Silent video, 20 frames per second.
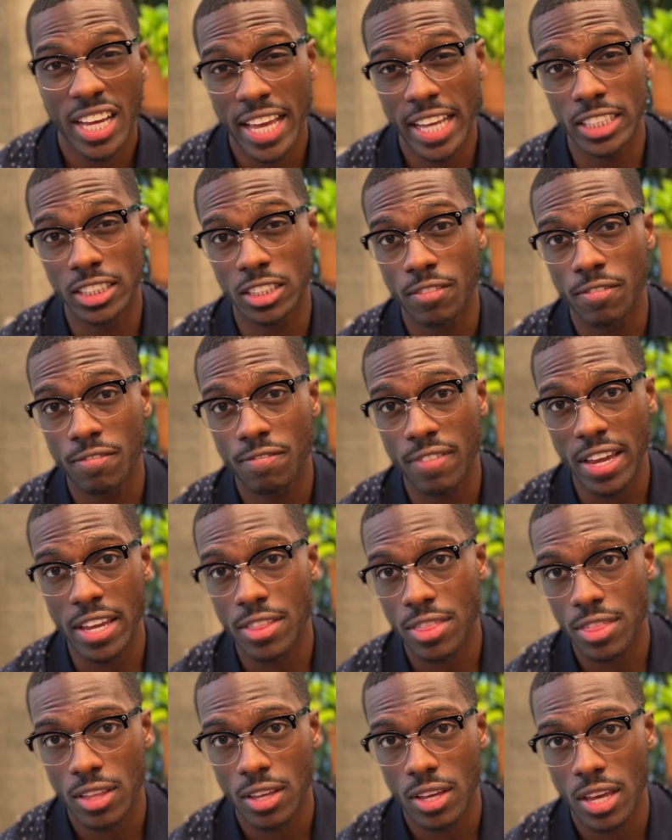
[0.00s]
is the
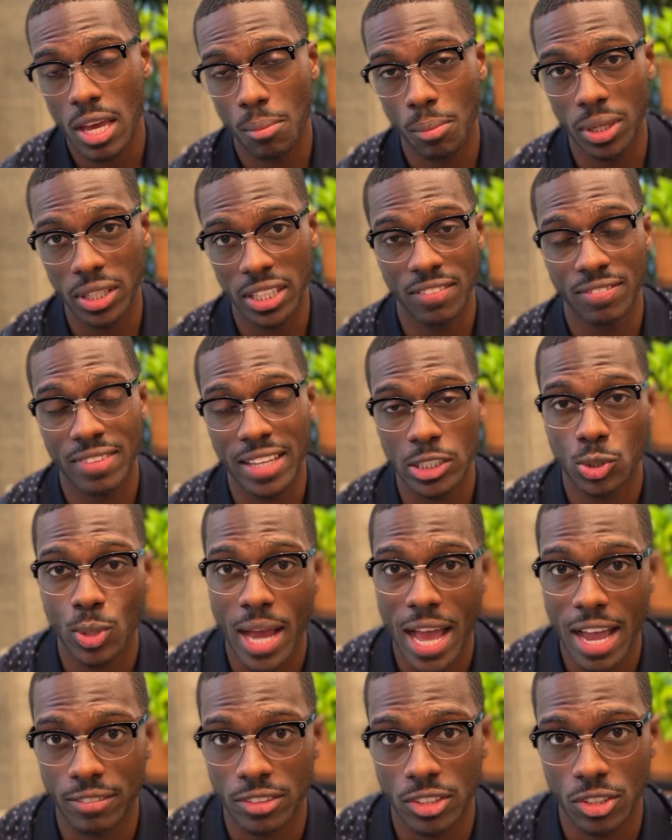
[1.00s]
faith and belief that you
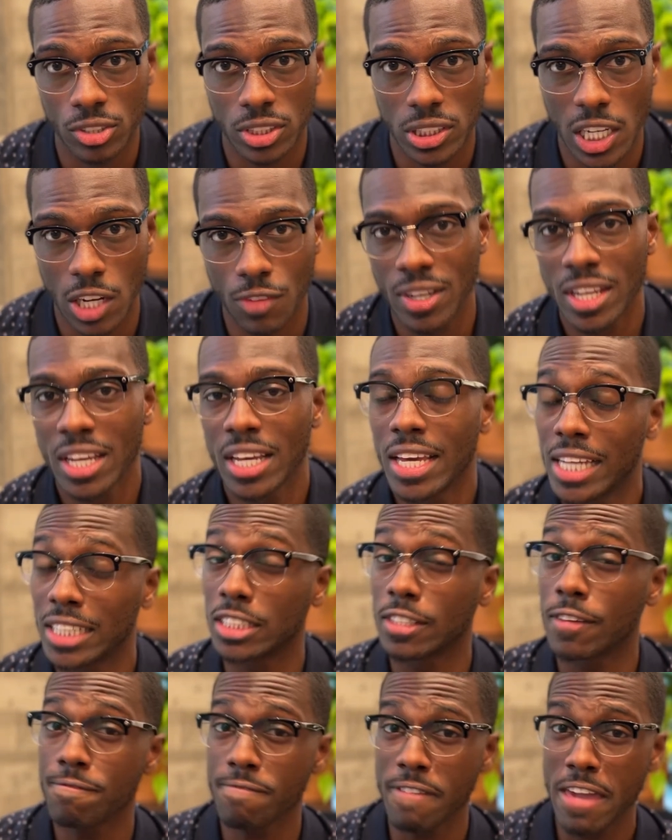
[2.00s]
have in yourself, is
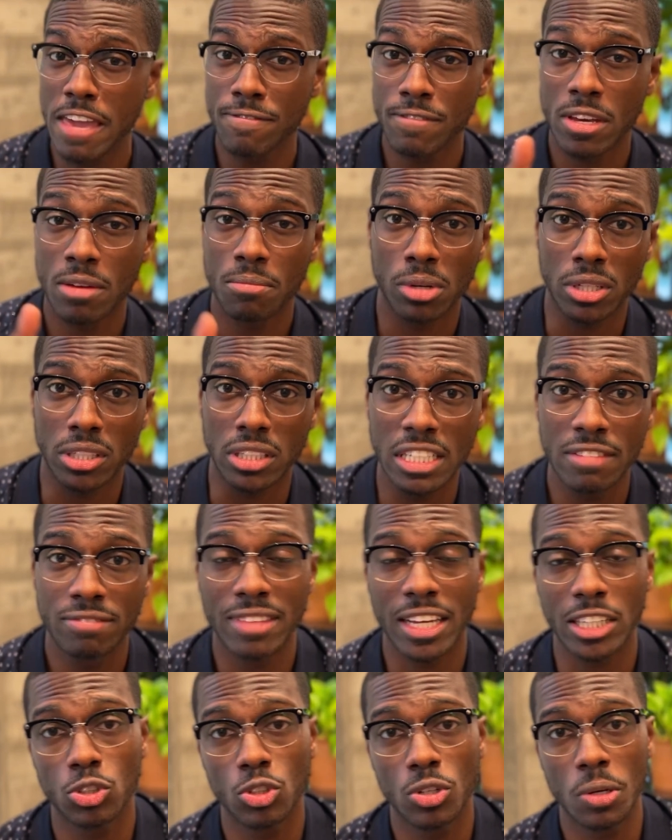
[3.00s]
the faith and belief
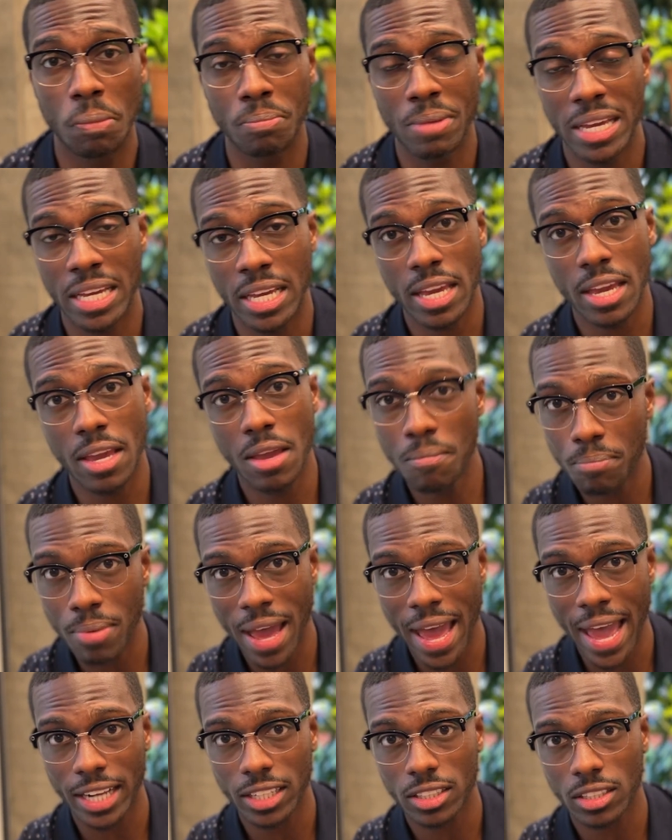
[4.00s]
that you can make
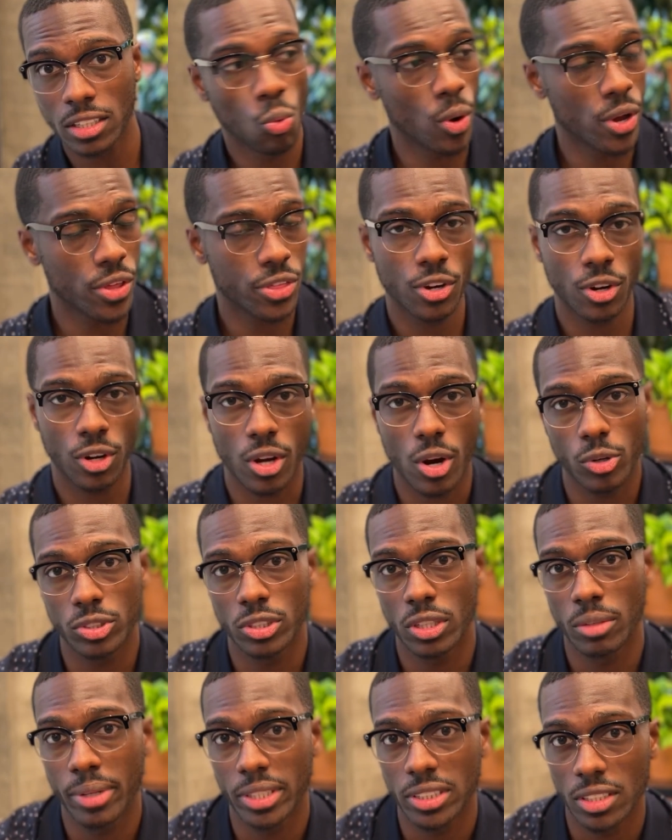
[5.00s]
impact with your
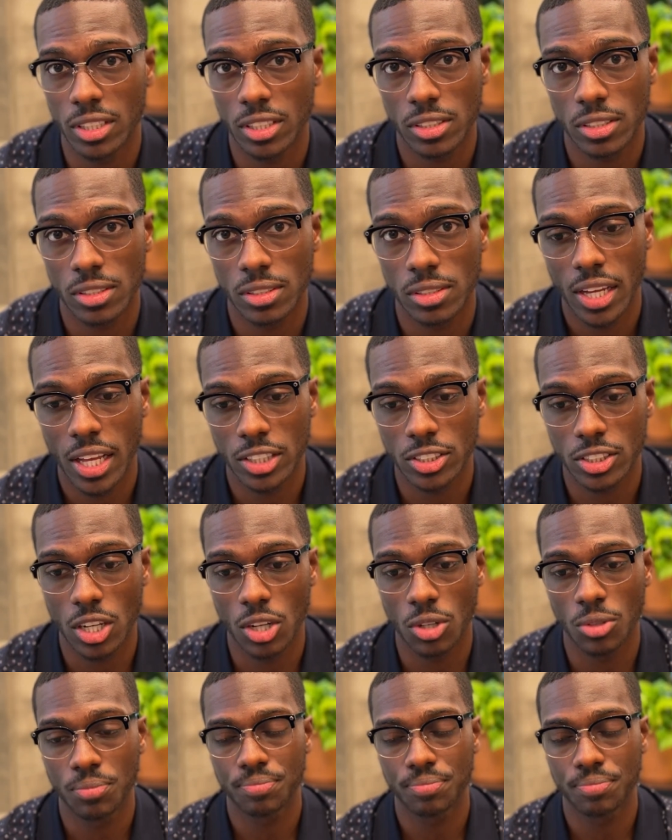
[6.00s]
coaching business. And so